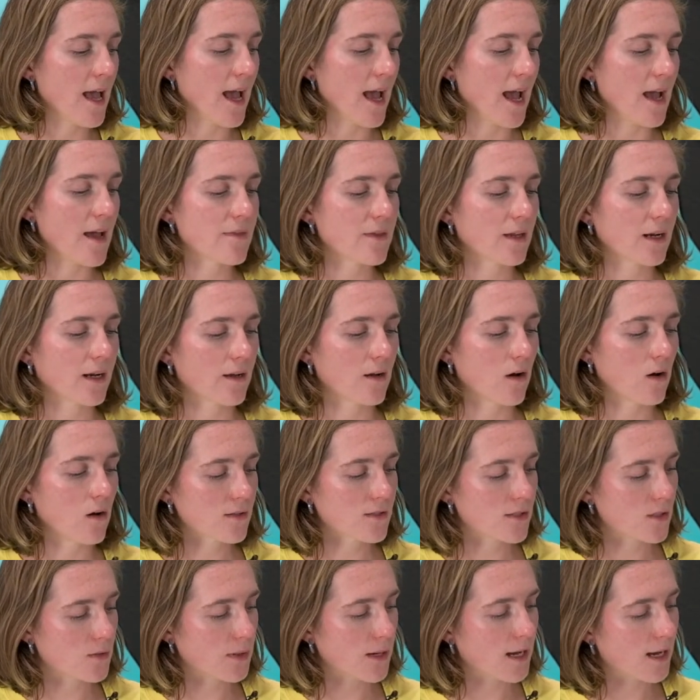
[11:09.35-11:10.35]
And then I
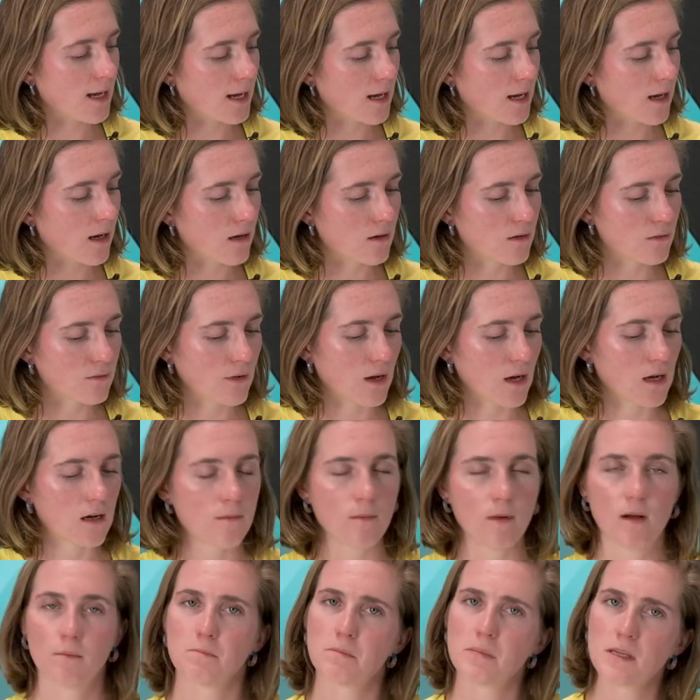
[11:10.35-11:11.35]
also have
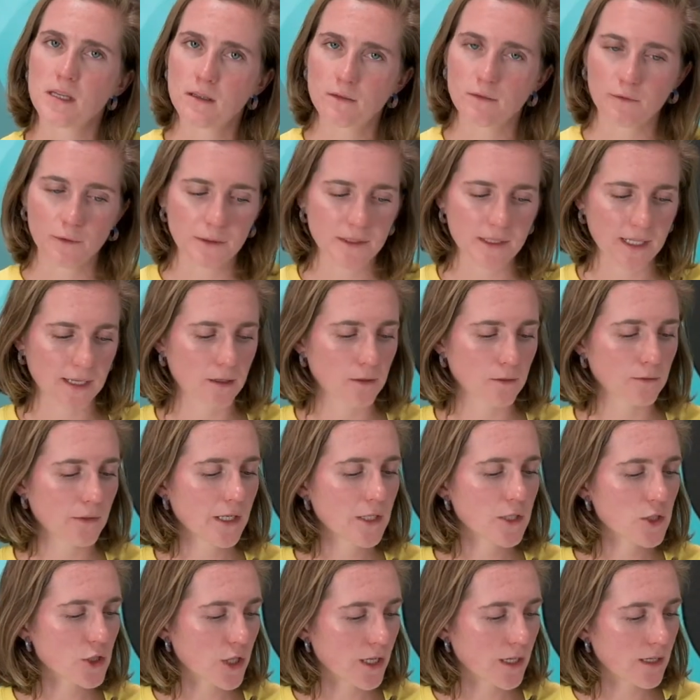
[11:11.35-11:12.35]
a bead for
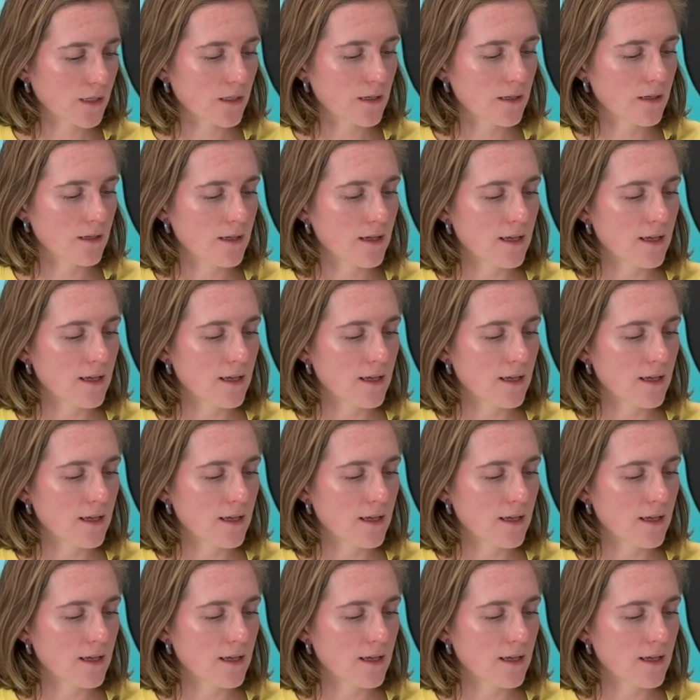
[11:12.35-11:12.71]
decoration